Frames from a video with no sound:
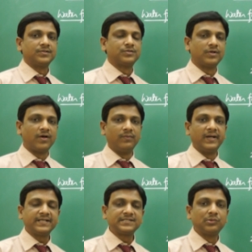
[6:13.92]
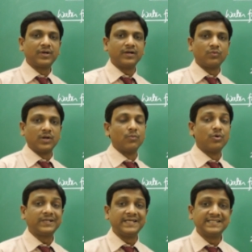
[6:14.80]
So now let us look at one
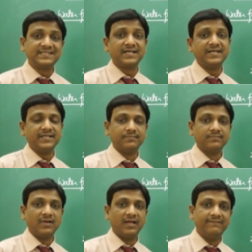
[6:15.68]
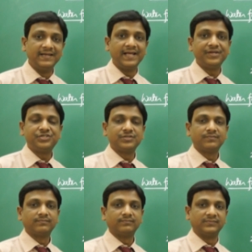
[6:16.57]
more case study, a village,
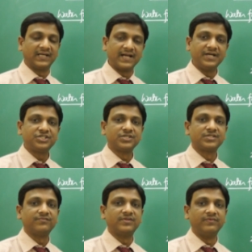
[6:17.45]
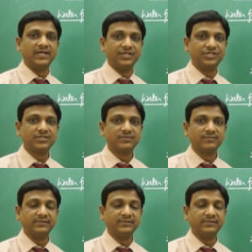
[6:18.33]
the conditions of the village.